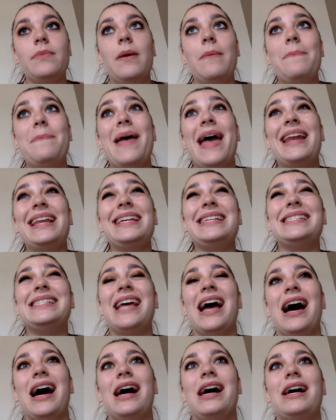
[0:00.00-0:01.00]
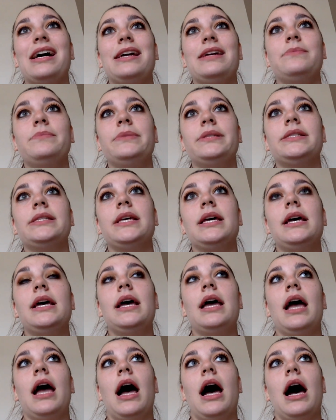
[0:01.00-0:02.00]
Many times
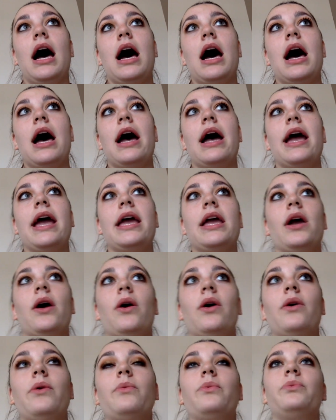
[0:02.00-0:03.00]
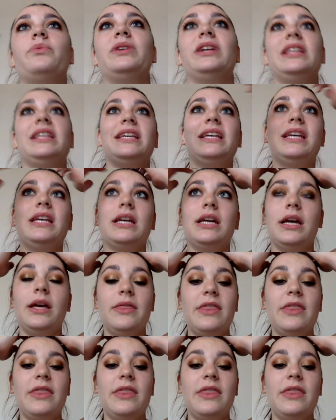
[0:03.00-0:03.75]
I really,